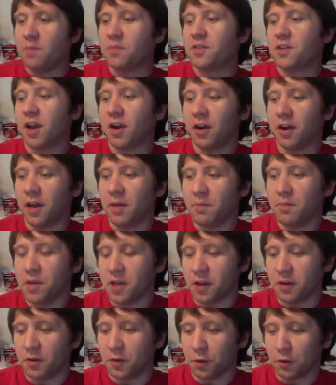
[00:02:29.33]
I'm
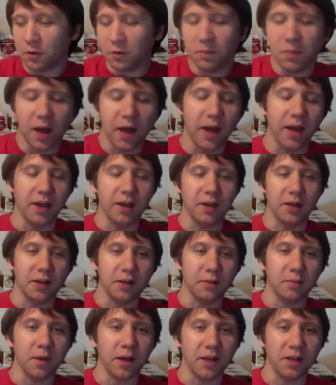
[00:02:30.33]
sorry, I'm being told
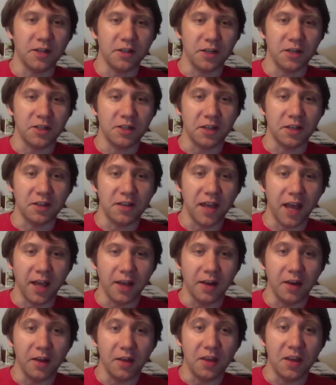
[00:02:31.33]
by my
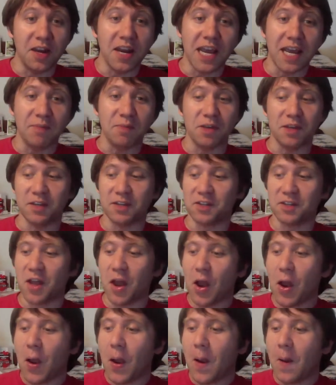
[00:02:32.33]
assistant that the name
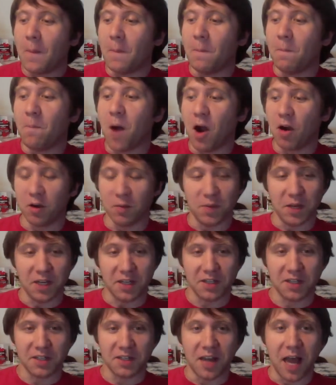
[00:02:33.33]
is
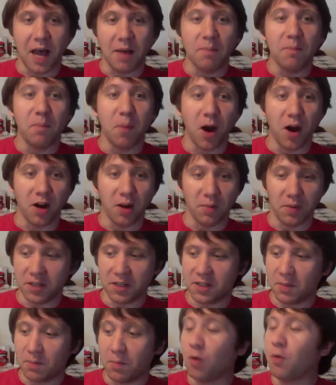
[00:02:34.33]
Barabbas, not
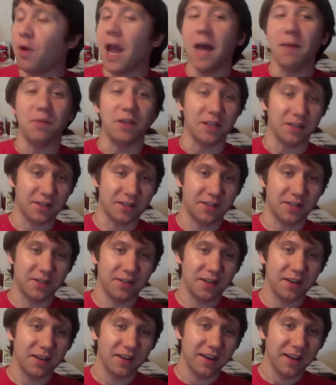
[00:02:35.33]
Barnabas.
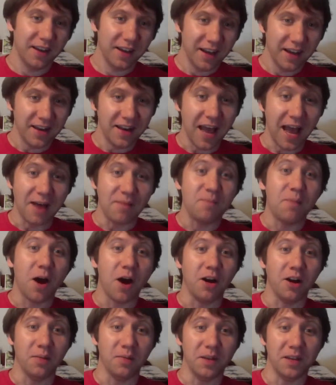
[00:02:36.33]
Barabbas,
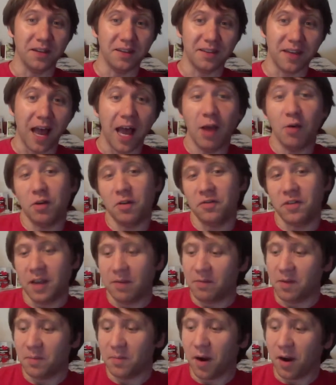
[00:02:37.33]
not Barnabas. I
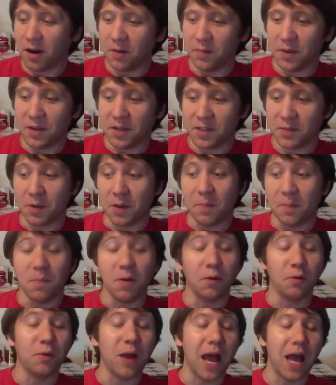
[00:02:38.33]
would have named it Barnabas,
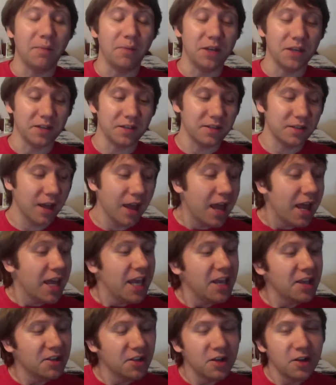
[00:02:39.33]
but
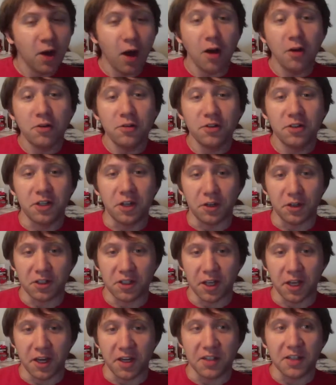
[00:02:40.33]
Barabbas. He is a dog who
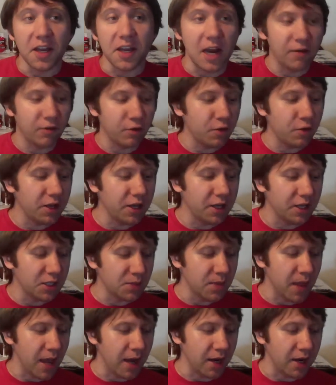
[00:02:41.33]
steals things, and
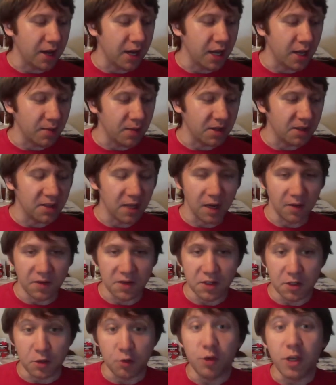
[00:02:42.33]
everyone gets mad at him
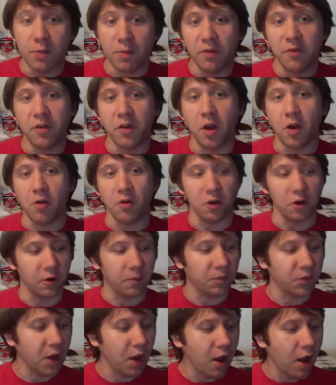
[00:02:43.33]
instead of his dweeb of an
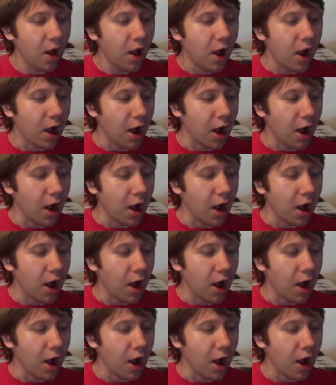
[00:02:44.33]
owner.